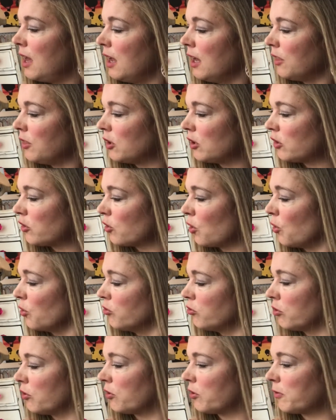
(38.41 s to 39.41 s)
The
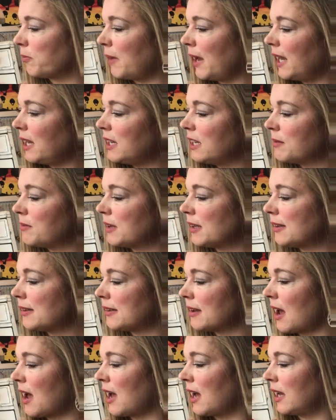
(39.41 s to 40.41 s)
soldiers made him a
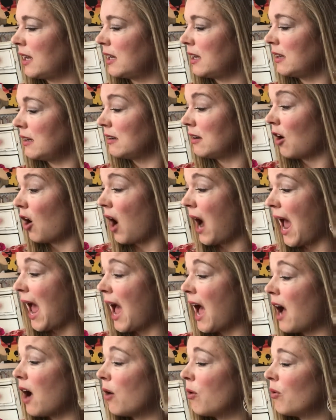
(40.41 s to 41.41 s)
sign,
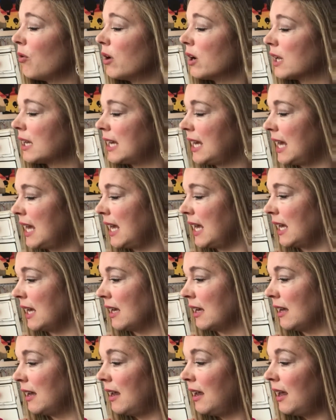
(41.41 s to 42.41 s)
"Our
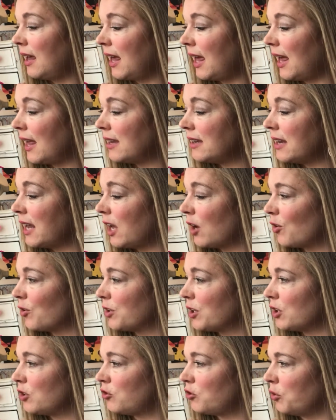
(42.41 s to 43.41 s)
King," and nailed
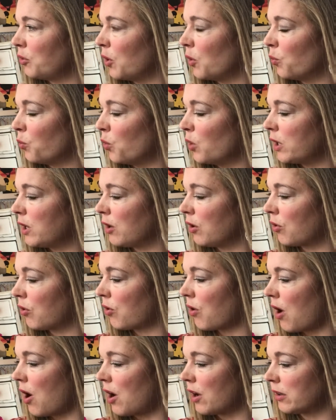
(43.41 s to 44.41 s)
it to a wooden
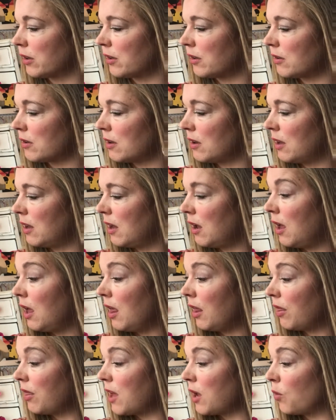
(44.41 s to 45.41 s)
cross.
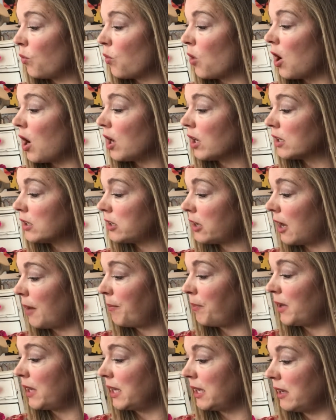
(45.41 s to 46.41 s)
They walked up
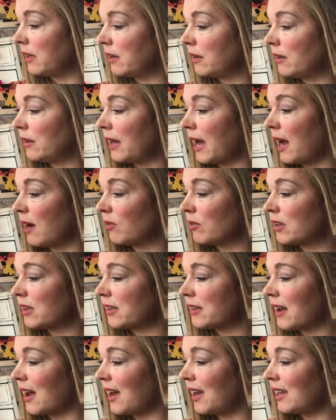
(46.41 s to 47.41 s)
a hill
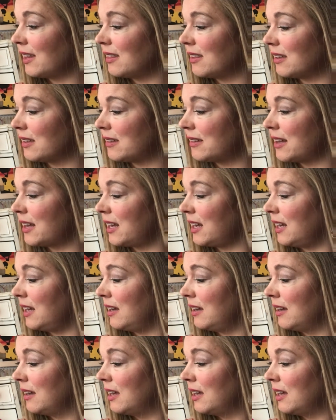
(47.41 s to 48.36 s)
outside the city.